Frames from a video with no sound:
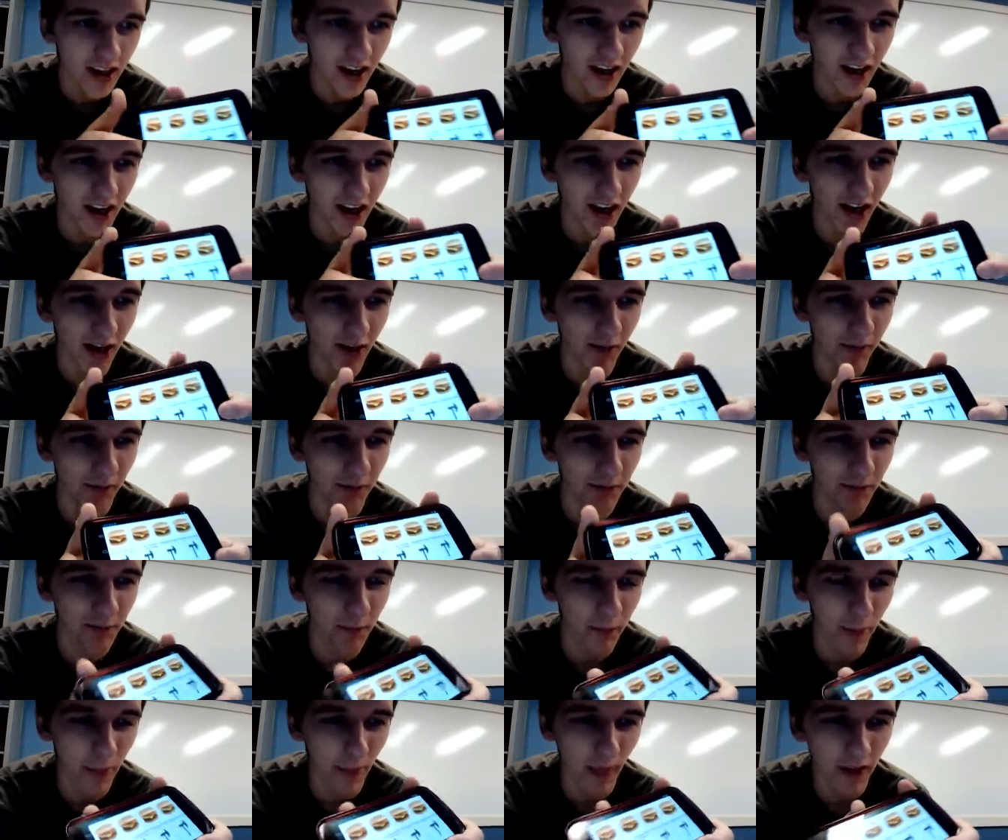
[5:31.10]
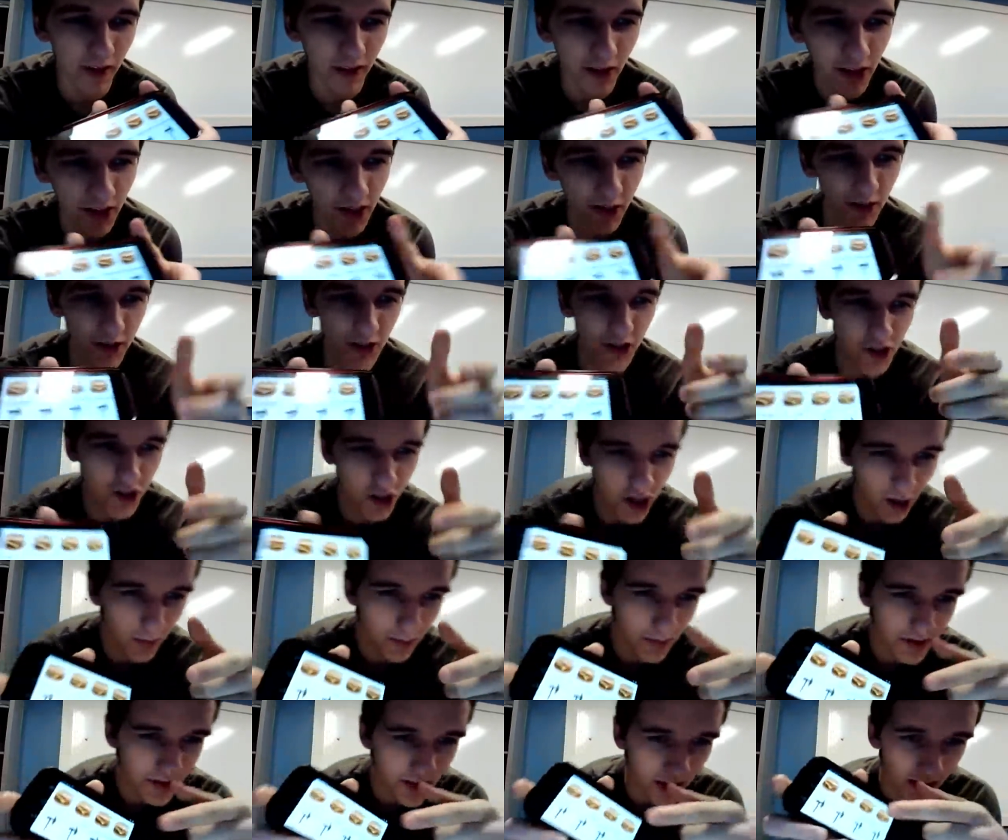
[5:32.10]
The idea with the
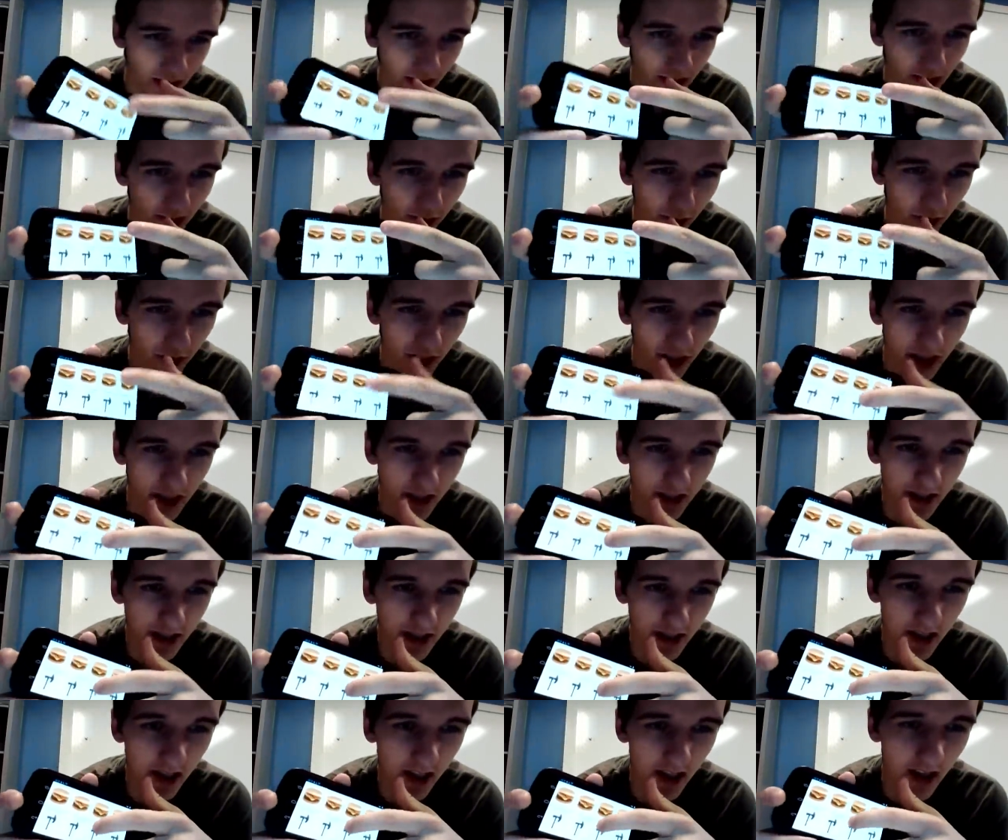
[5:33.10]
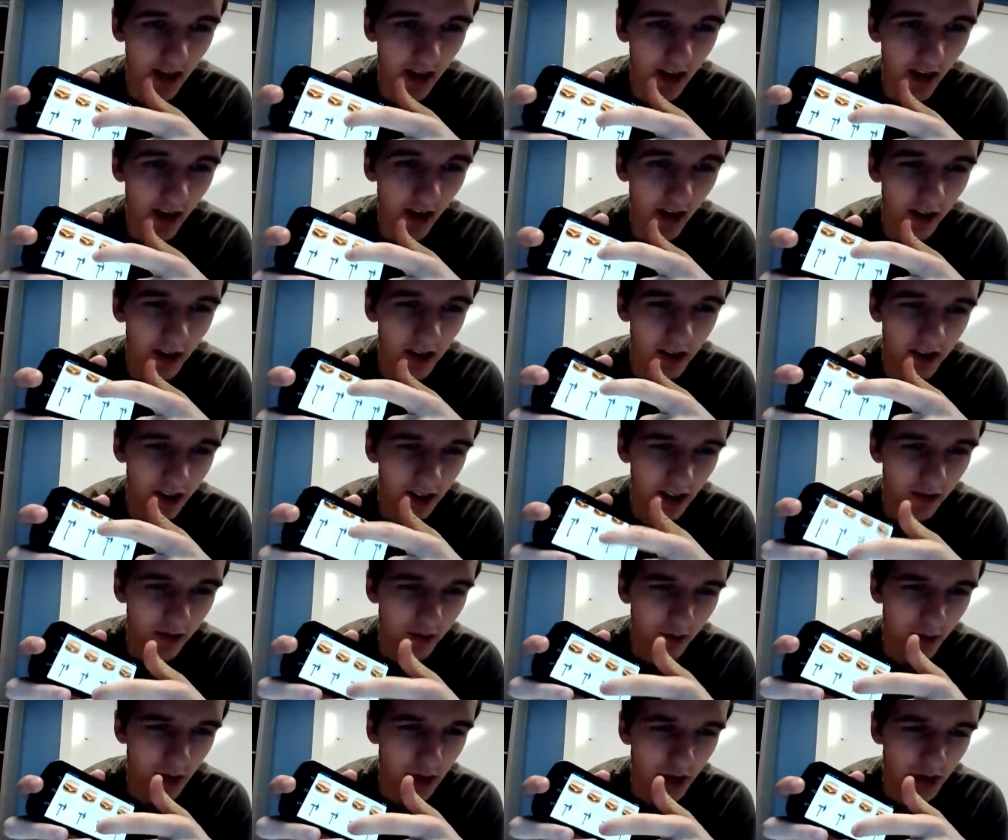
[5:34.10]
shop is that it reads all this
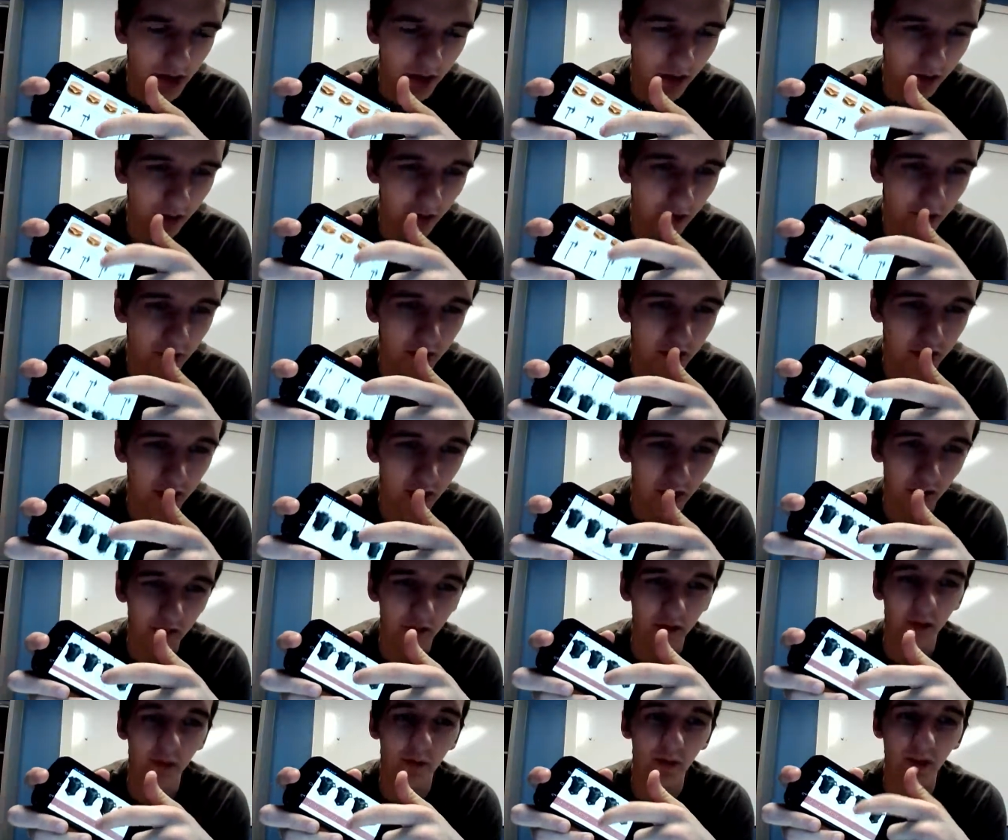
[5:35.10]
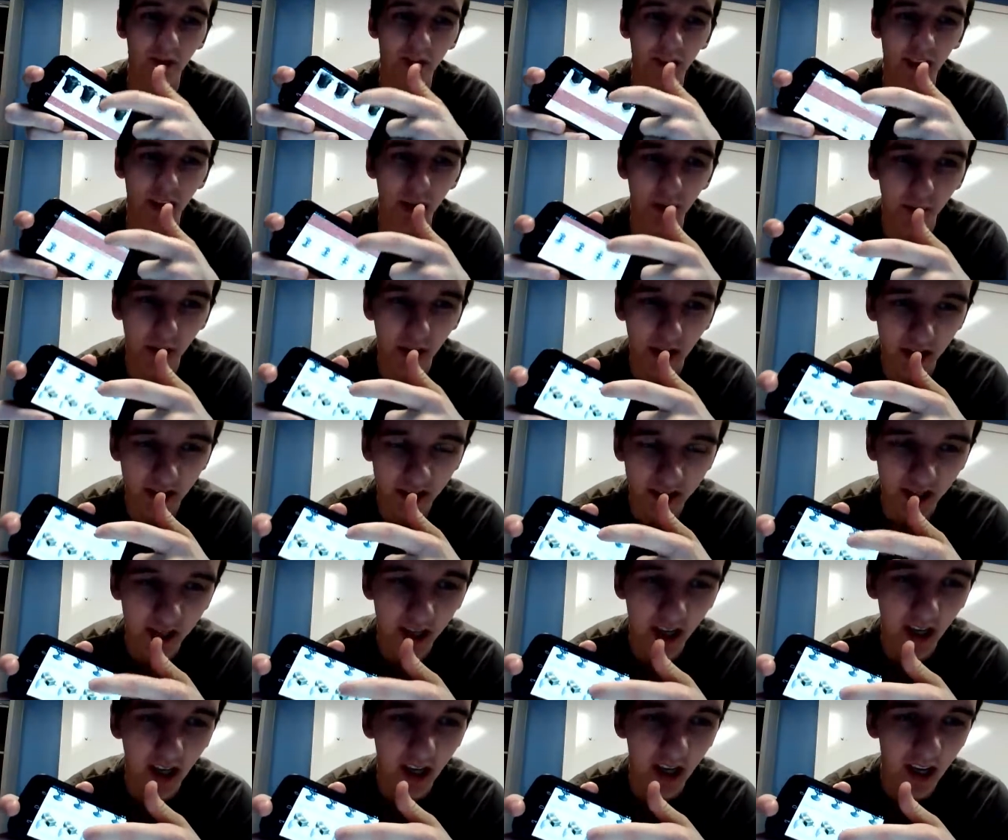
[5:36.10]
information from the database,
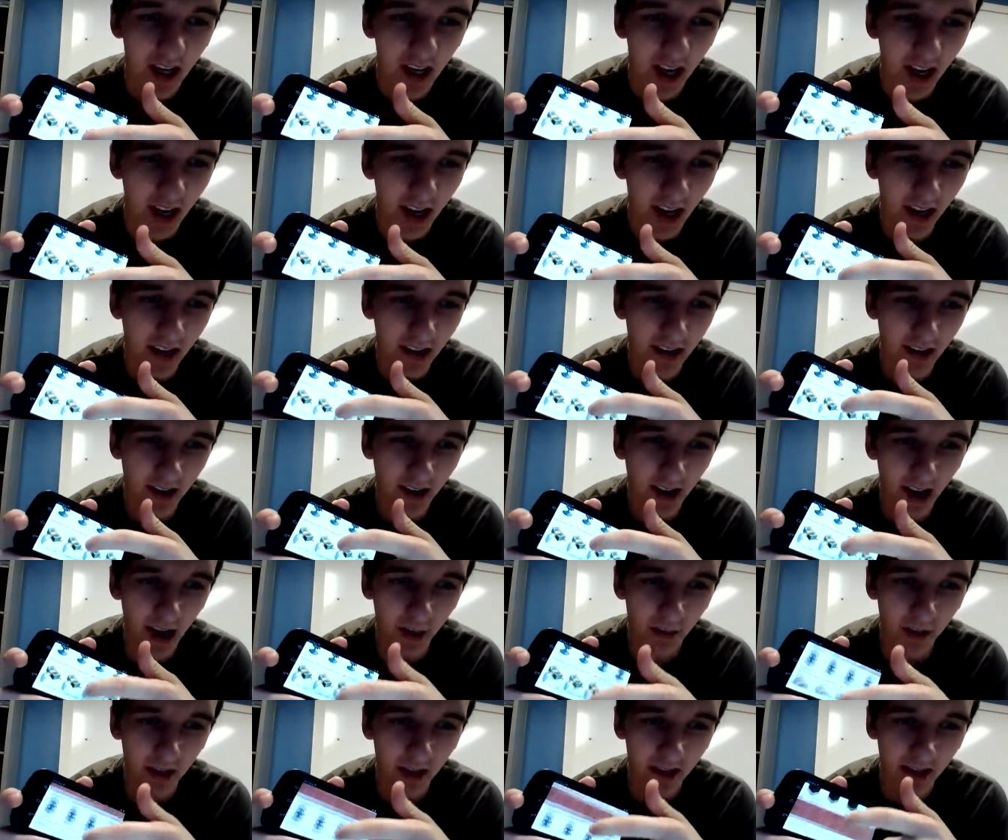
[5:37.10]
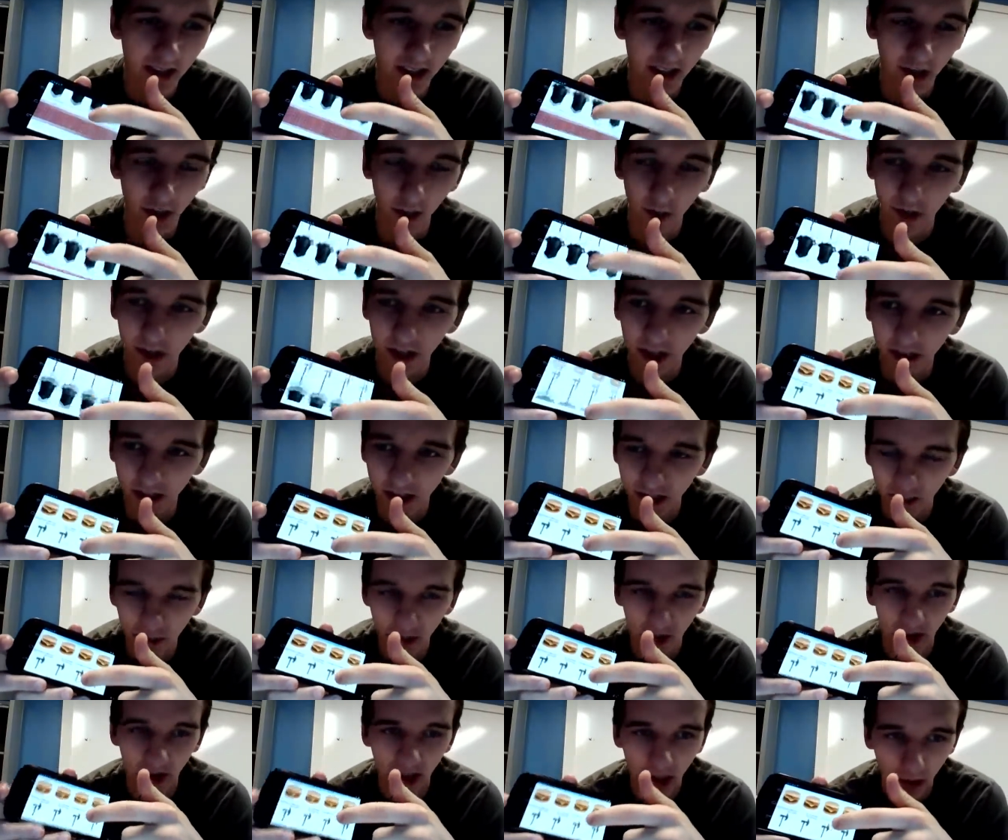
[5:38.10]
and it's going to read it
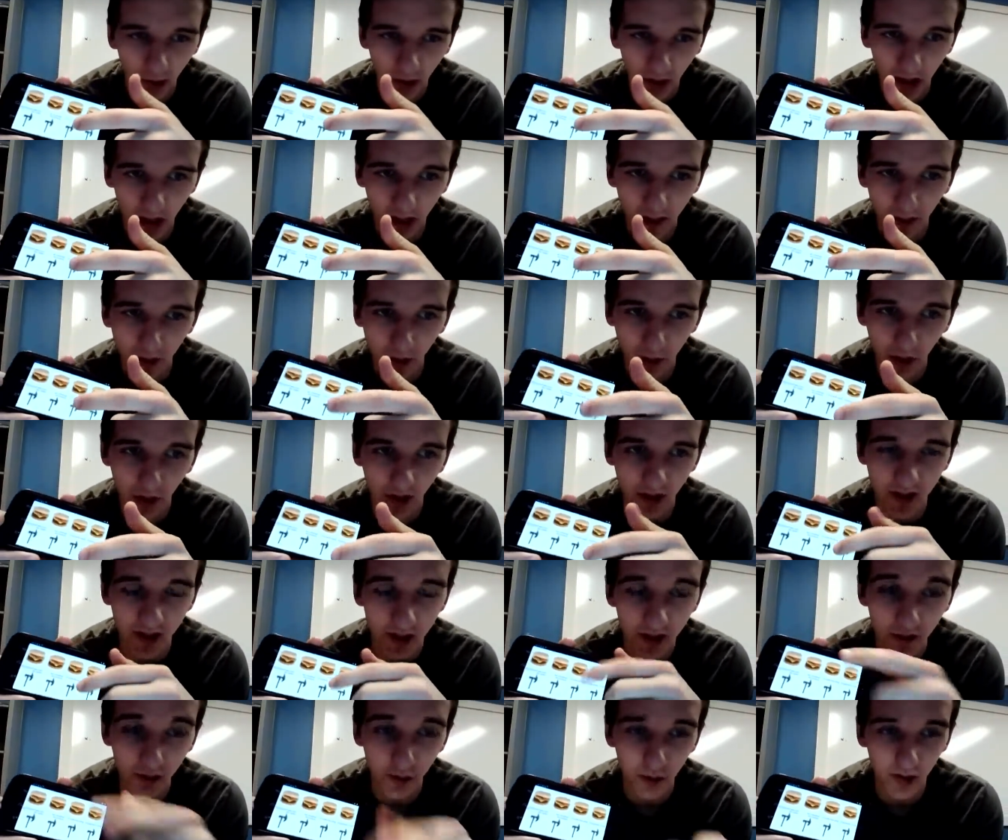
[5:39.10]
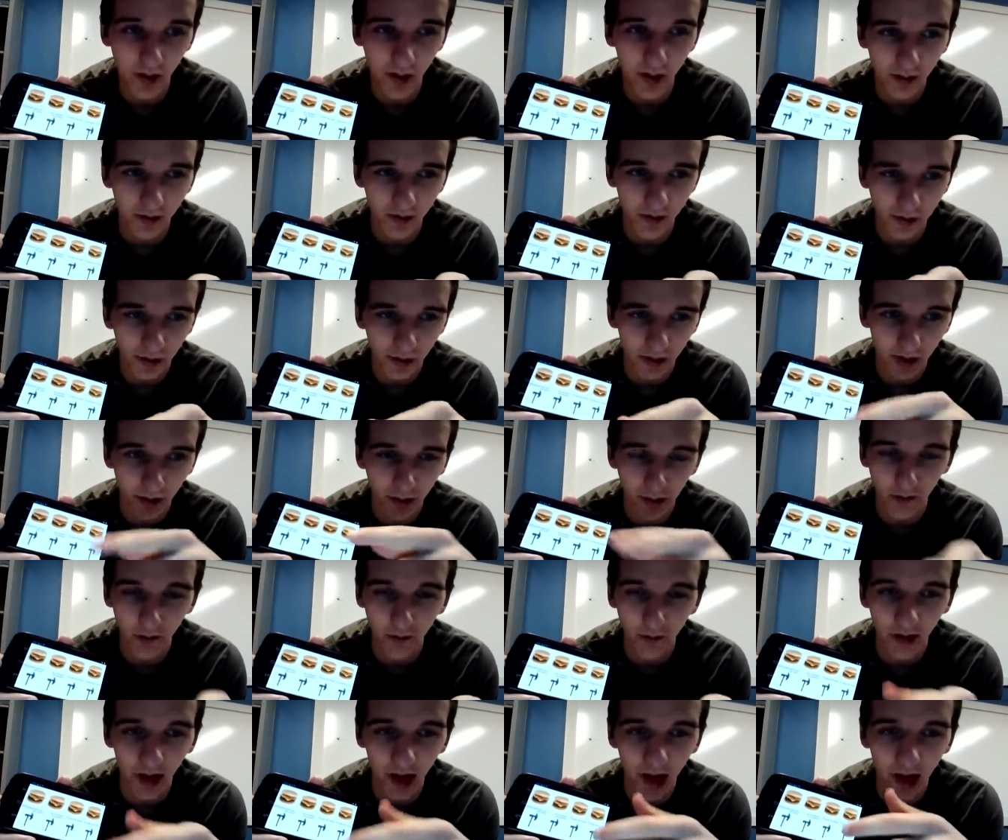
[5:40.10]
depending on what level you are. So if you're level
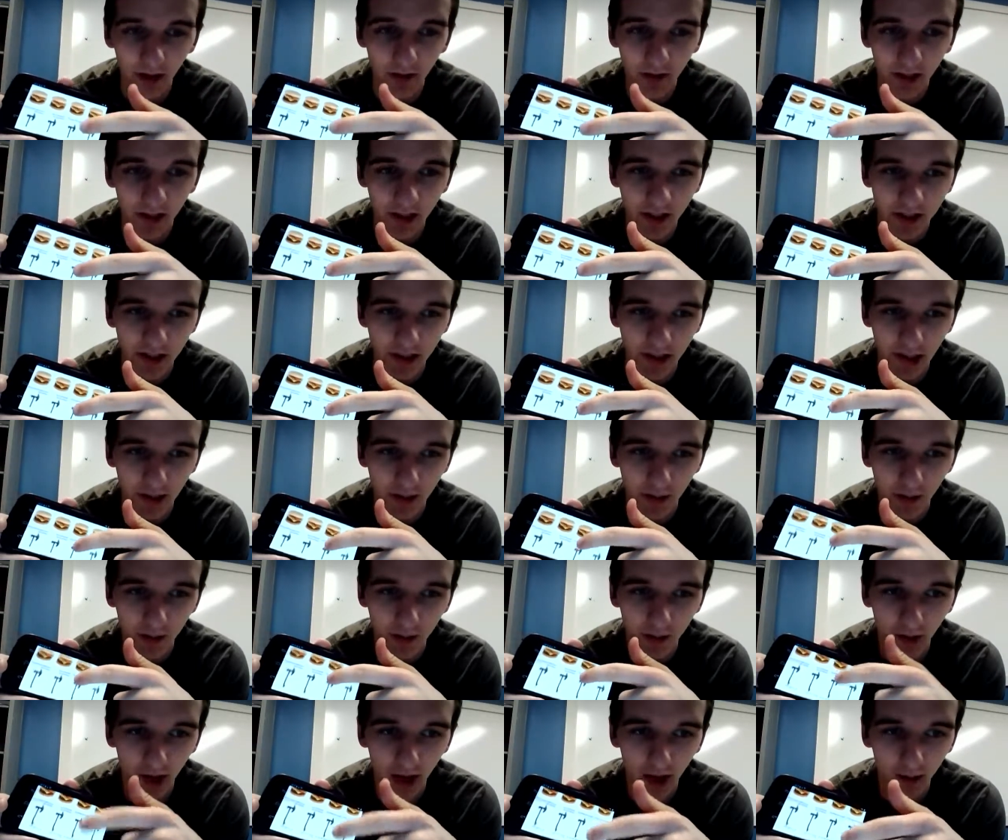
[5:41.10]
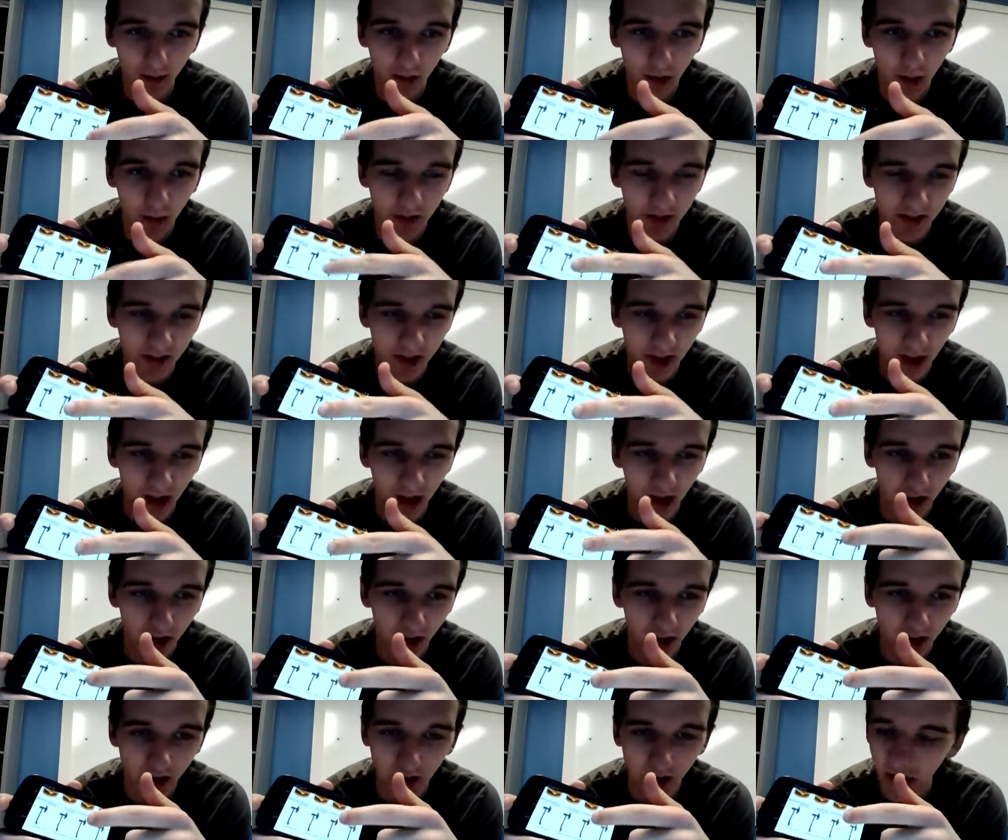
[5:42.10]
5, it gets level 5 weapons and
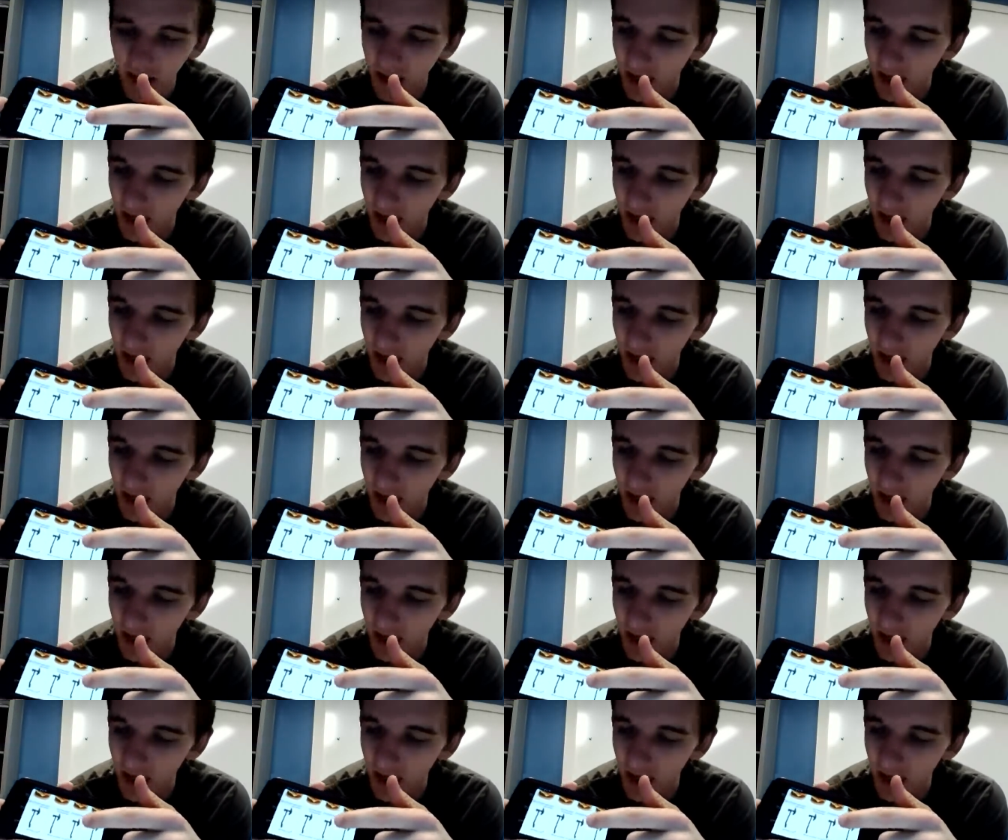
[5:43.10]
higher.